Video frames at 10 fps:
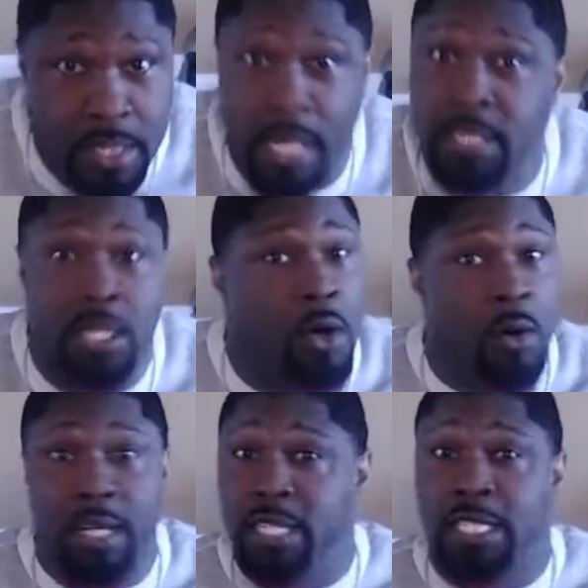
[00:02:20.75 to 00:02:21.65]
That's
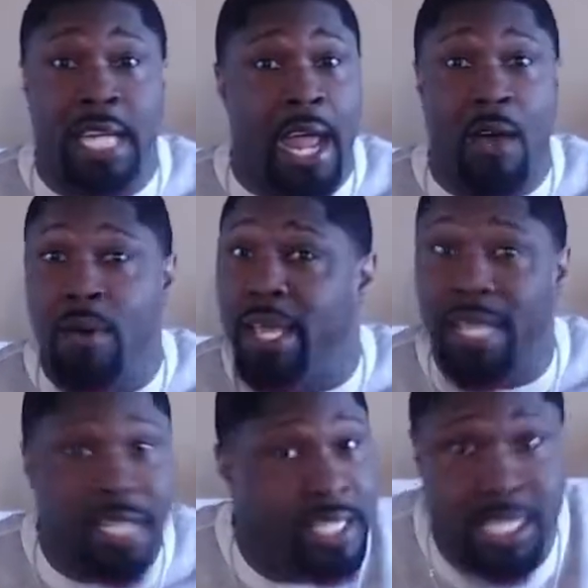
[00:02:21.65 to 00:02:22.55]
going to jail
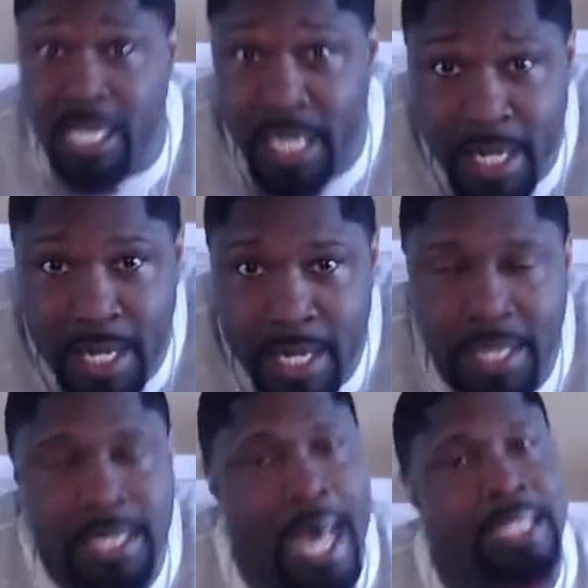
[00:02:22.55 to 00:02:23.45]

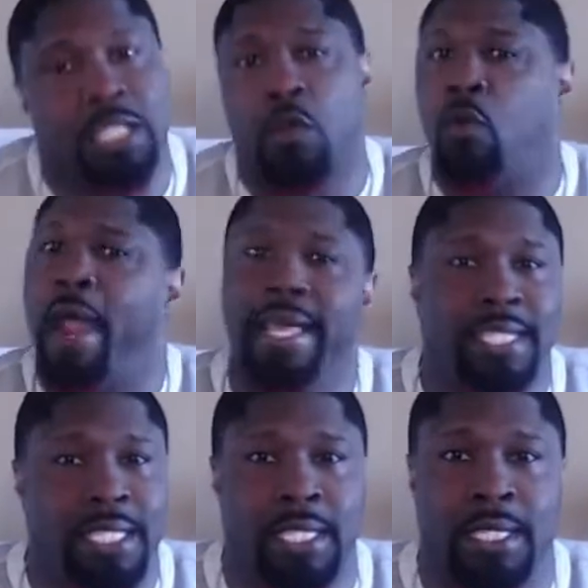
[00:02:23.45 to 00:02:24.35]
innocent? That's
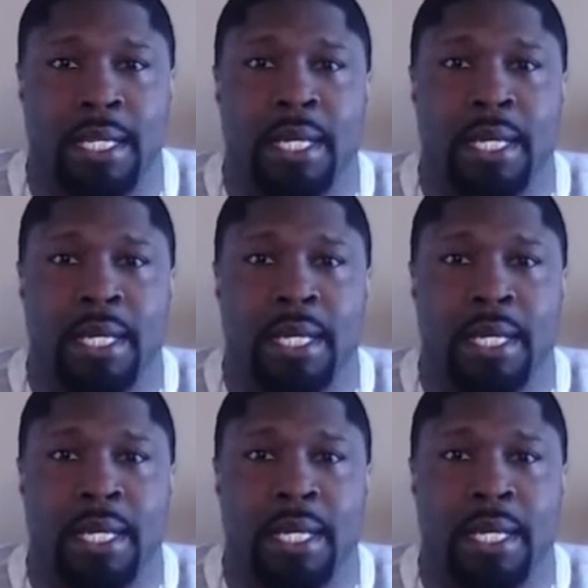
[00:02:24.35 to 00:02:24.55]
crazy.